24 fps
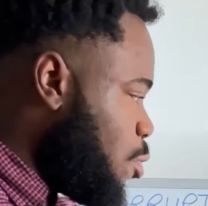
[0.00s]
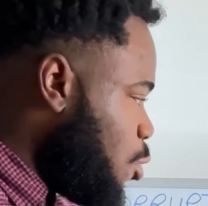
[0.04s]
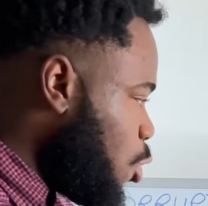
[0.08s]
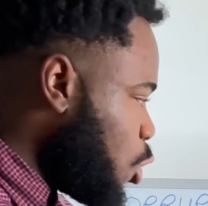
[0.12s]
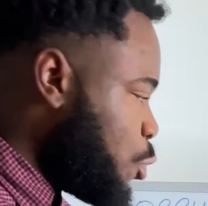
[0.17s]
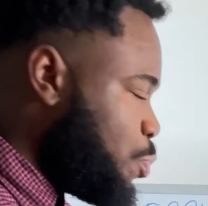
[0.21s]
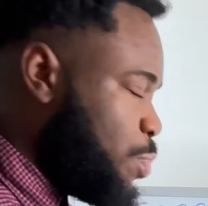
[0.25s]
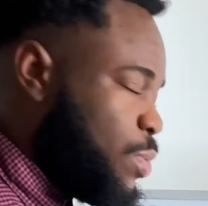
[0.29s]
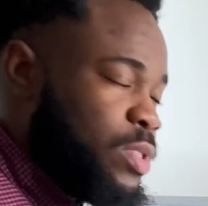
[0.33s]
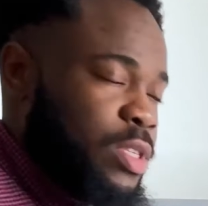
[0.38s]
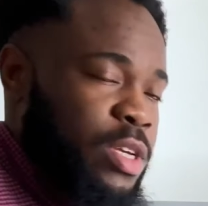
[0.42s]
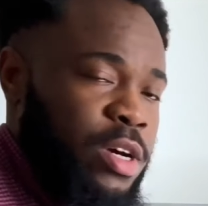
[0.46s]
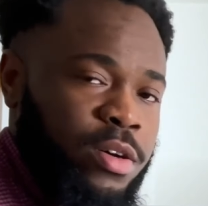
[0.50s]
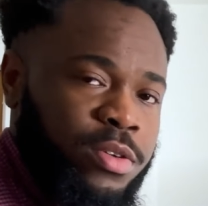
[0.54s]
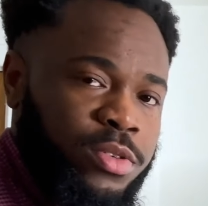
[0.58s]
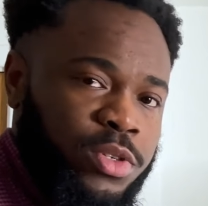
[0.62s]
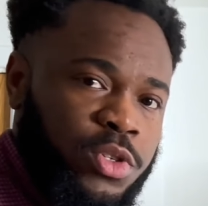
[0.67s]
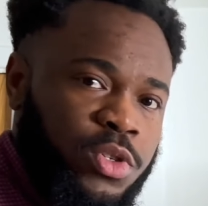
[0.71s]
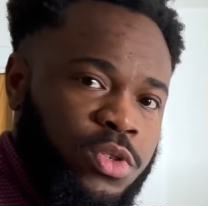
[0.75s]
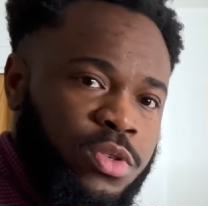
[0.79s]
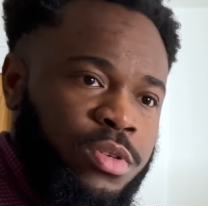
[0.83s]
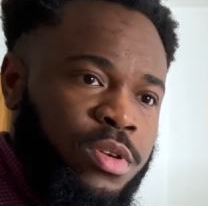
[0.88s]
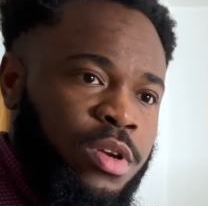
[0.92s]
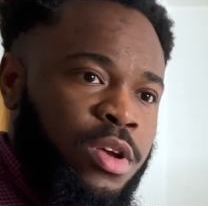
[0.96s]

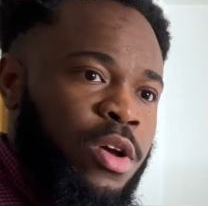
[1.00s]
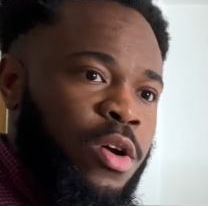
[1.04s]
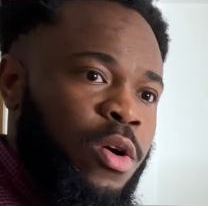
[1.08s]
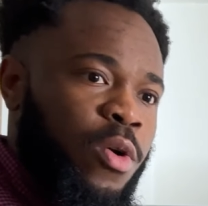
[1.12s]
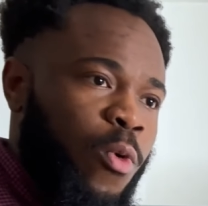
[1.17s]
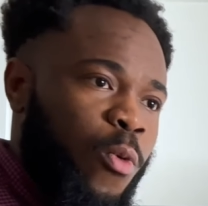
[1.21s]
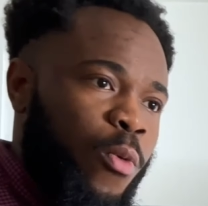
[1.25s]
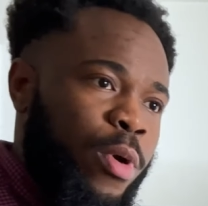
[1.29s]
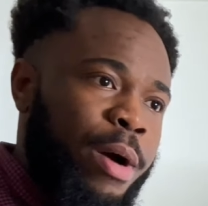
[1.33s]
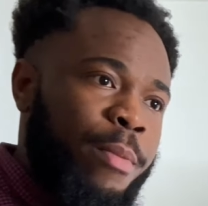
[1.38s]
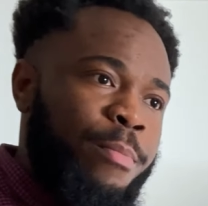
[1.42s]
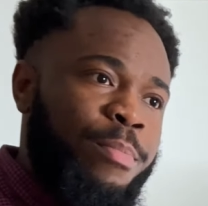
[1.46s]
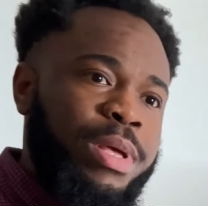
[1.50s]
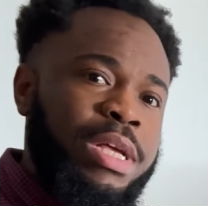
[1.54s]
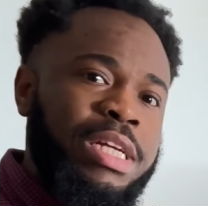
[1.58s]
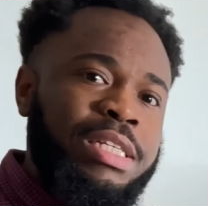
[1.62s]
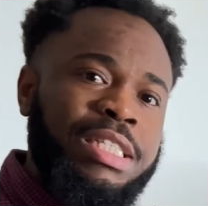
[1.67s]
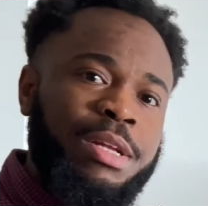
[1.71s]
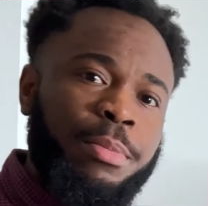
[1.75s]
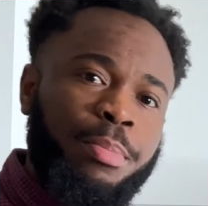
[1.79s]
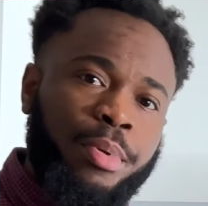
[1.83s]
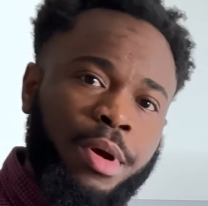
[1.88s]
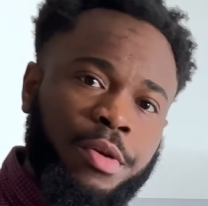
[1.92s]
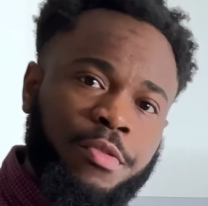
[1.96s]
hospitals. We are being
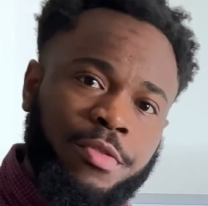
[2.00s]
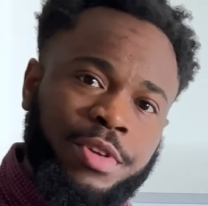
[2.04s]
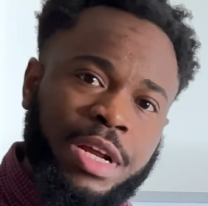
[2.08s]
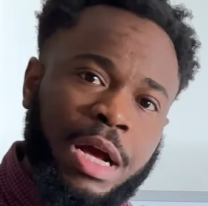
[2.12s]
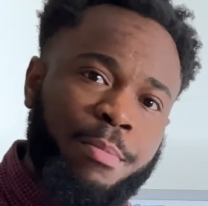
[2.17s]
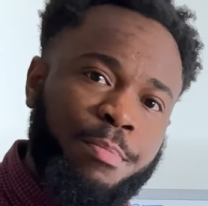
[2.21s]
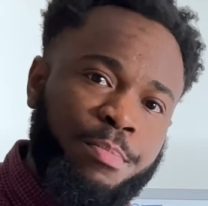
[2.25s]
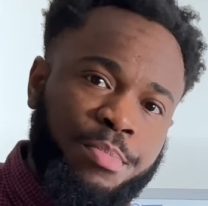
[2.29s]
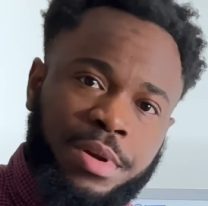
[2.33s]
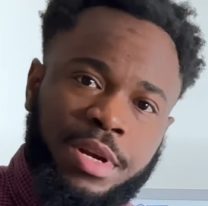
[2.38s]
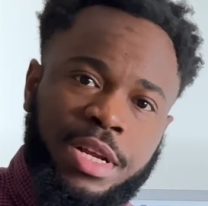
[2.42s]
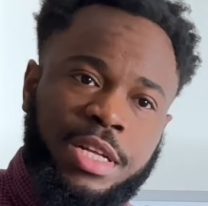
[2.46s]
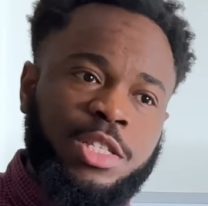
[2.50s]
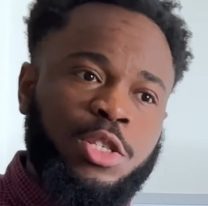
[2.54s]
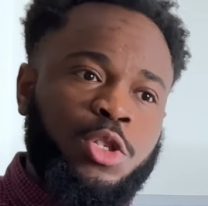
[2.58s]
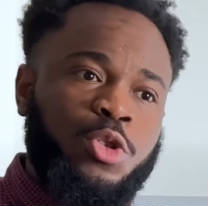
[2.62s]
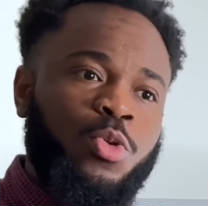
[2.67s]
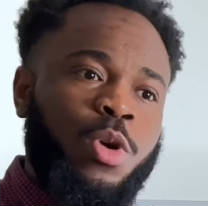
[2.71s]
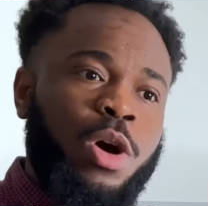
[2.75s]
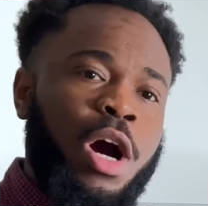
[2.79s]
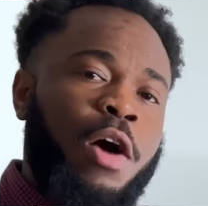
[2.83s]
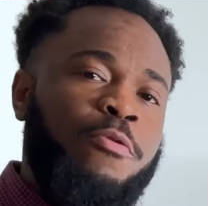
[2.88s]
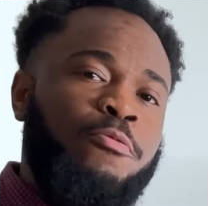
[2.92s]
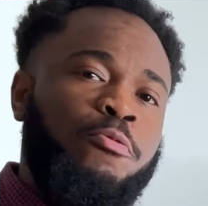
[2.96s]
deprived of the ability to
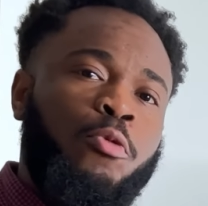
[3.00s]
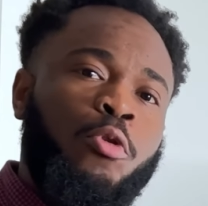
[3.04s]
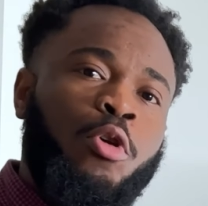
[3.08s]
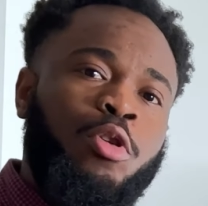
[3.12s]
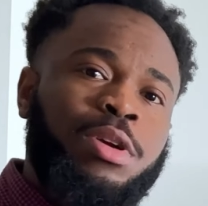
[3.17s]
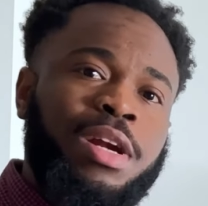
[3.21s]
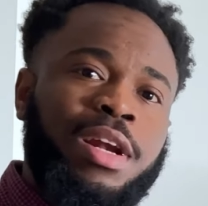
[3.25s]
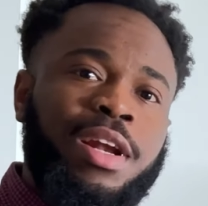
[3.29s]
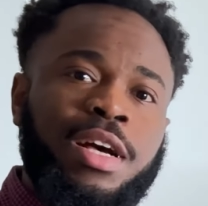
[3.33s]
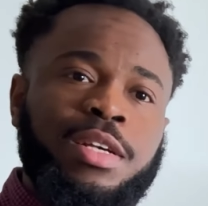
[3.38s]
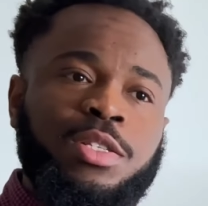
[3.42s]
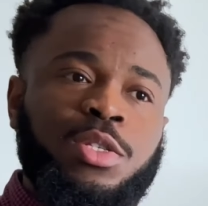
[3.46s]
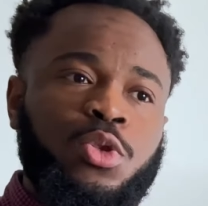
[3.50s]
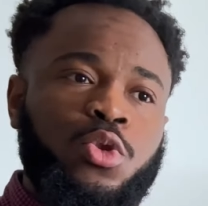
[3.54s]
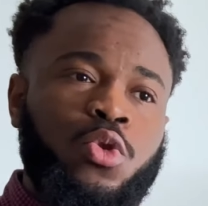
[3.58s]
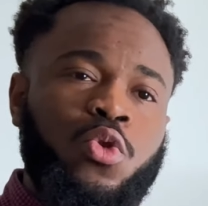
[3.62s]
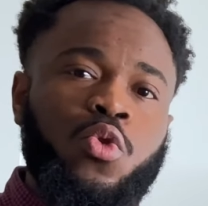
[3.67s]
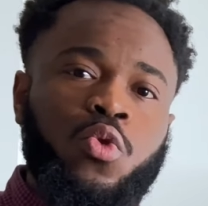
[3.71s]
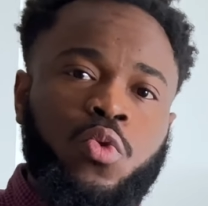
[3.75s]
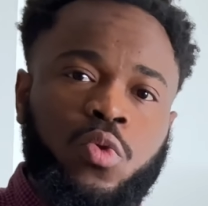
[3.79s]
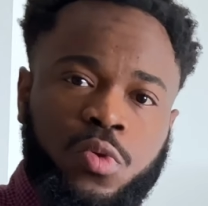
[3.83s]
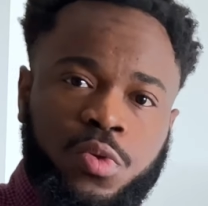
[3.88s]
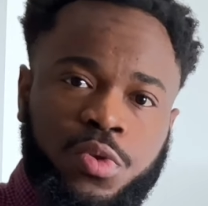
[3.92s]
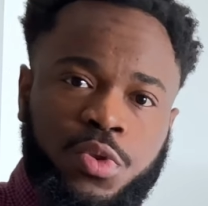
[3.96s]
have world-class
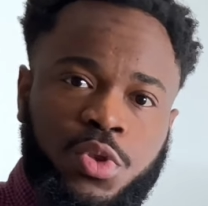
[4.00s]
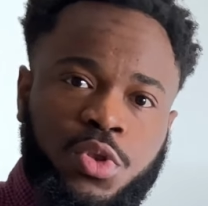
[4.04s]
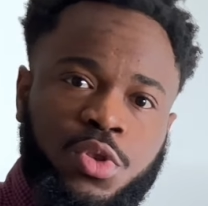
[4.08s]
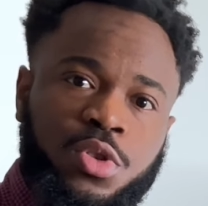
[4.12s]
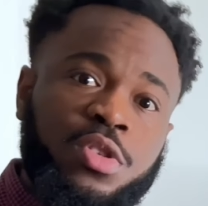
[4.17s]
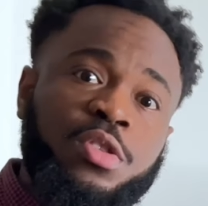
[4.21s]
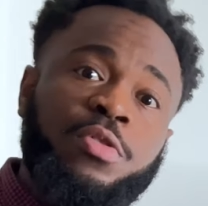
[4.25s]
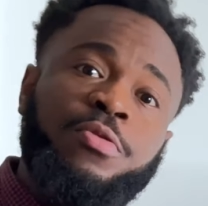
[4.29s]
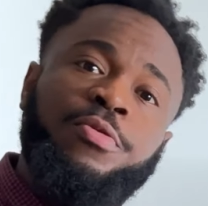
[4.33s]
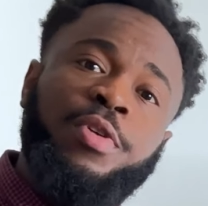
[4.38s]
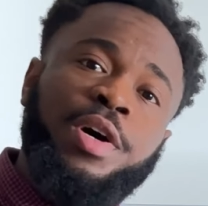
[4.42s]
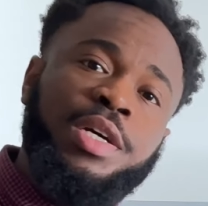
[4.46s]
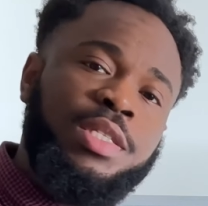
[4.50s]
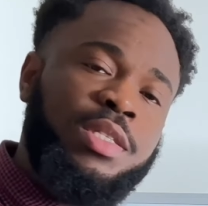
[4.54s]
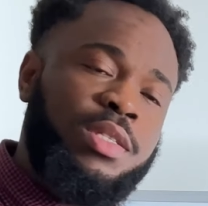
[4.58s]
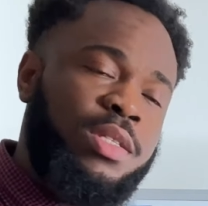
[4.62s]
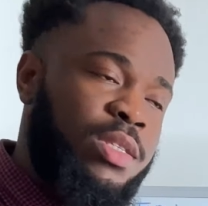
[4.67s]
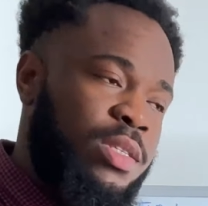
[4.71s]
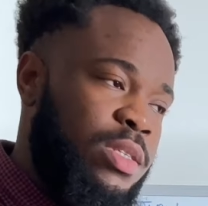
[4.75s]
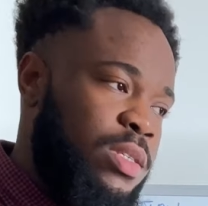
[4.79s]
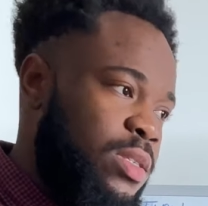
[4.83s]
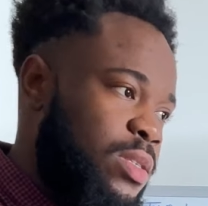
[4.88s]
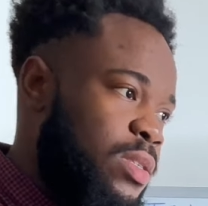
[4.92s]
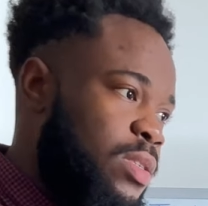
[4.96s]
schools,
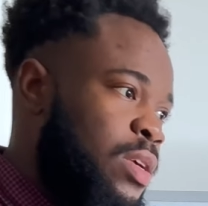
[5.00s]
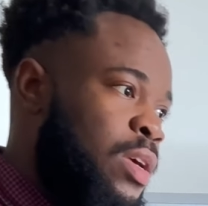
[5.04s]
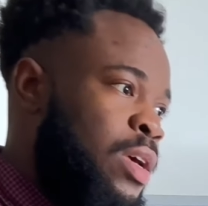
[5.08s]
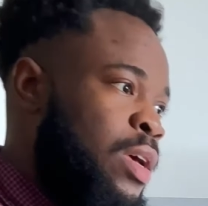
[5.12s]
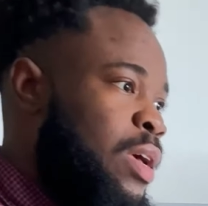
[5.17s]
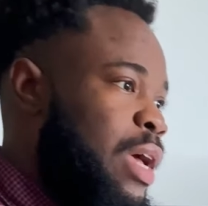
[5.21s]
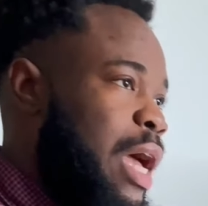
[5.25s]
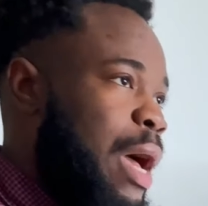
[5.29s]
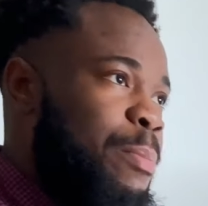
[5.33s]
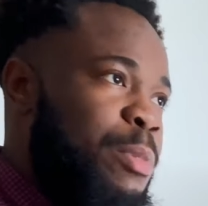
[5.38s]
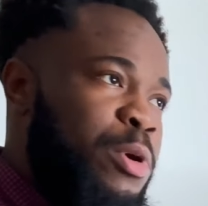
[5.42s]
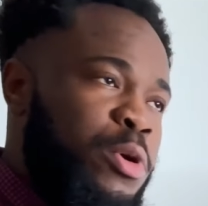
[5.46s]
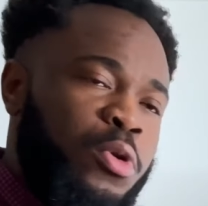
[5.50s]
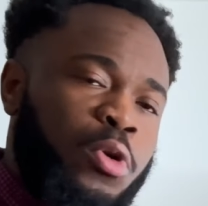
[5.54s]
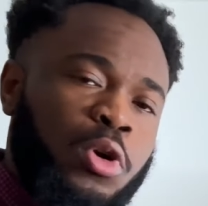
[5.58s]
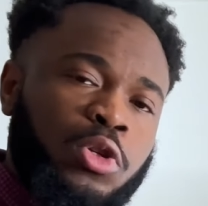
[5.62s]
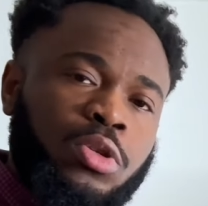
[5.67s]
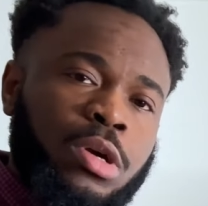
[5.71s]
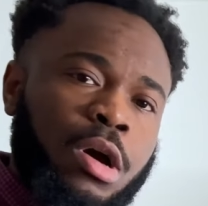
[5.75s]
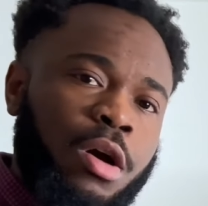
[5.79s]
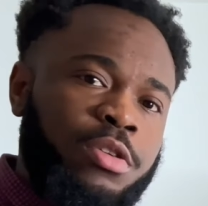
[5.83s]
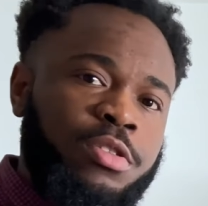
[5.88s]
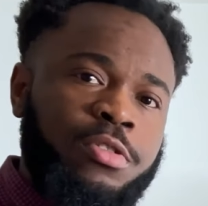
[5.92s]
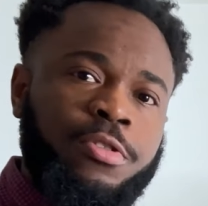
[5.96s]
universities. I mean, go to
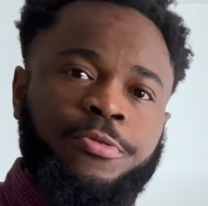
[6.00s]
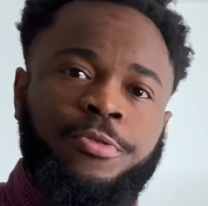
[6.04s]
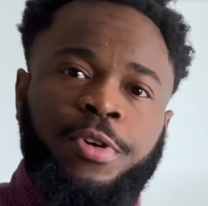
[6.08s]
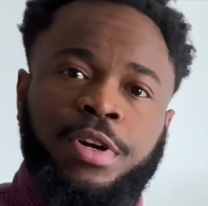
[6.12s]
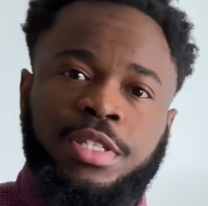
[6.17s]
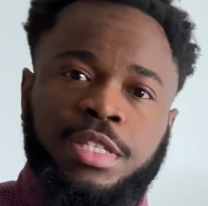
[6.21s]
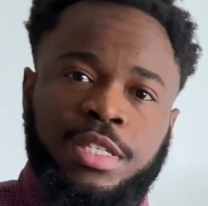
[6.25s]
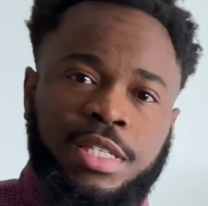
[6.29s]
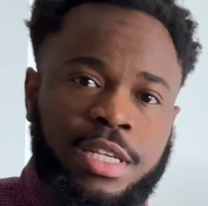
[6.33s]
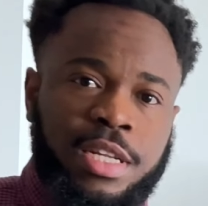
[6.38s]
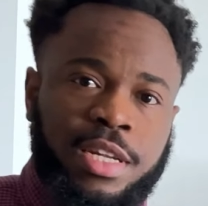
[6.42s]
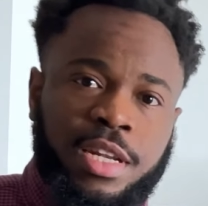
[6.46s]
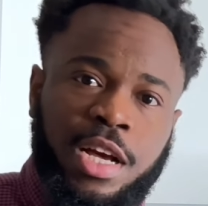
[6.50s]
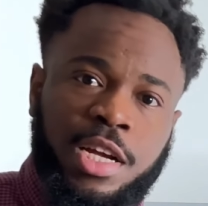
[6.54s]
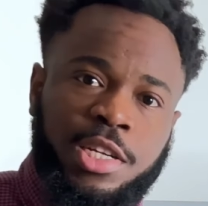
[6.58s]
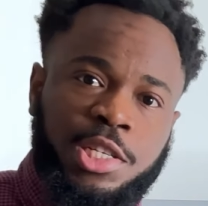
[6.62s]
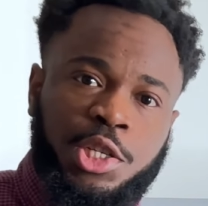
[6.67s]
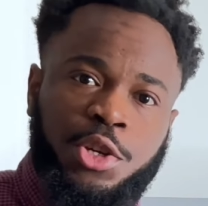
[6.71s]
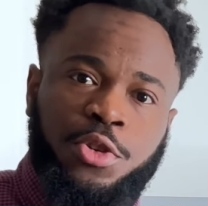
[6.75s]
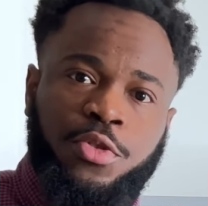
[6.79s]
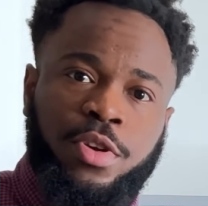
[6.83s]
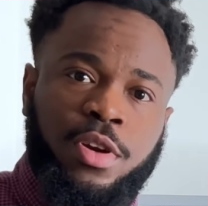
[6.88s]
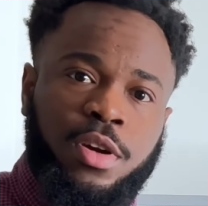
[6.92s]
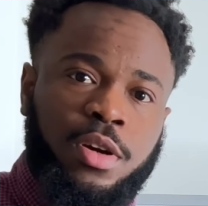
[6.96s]
our universities in
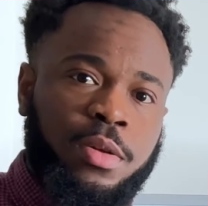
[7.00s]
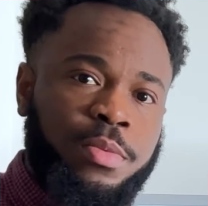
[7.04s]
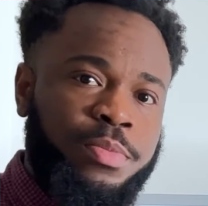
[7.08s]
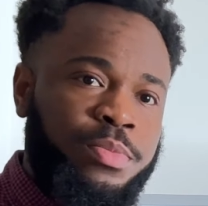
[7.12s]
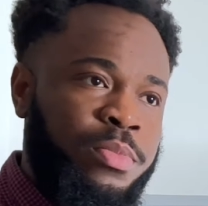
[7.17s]
Nigeria.